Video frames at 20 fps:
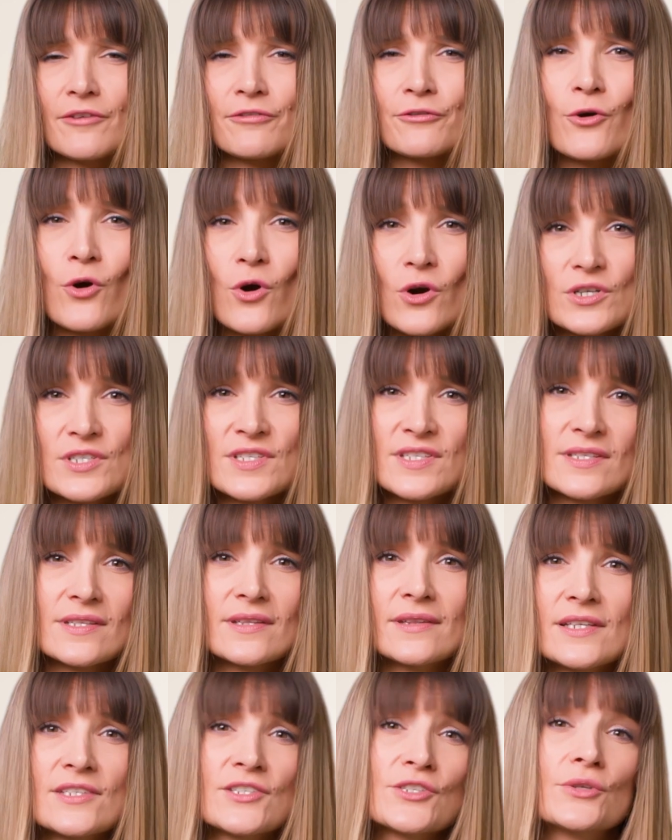of course,
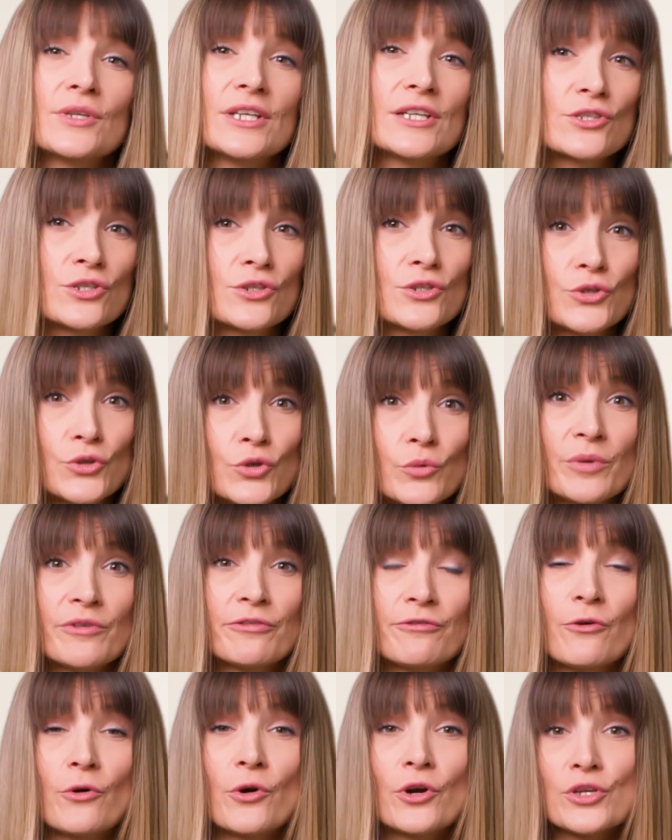this you need to do
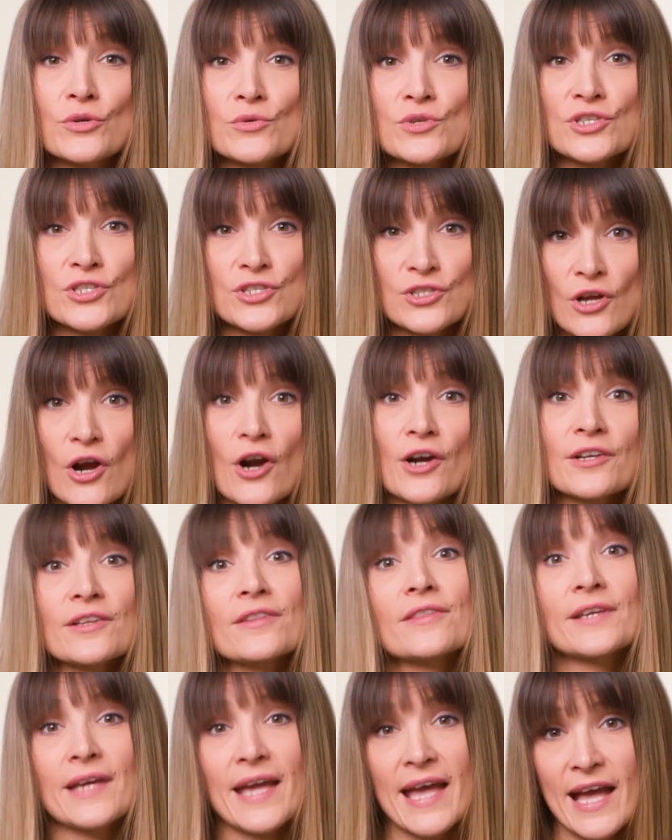before you start
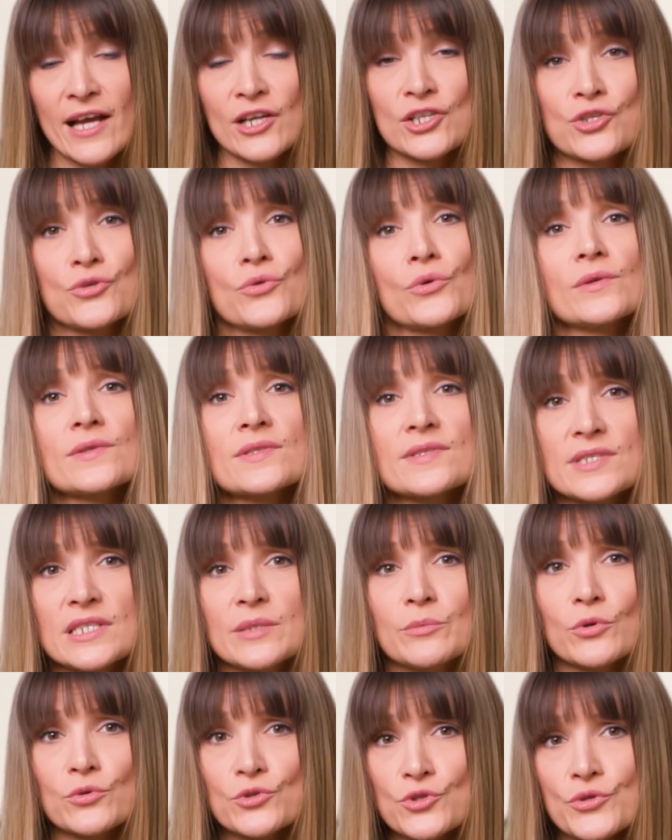the actual
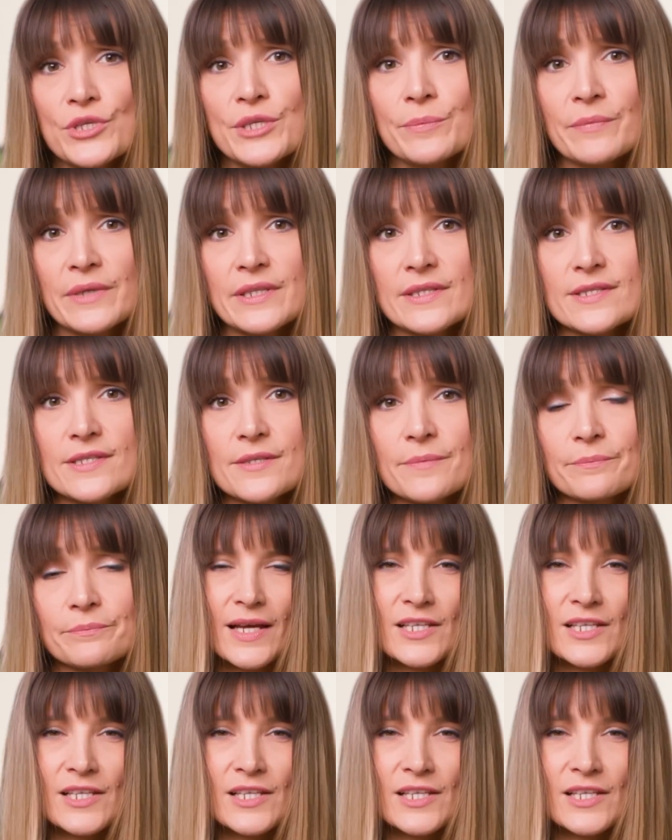SIBO treatment.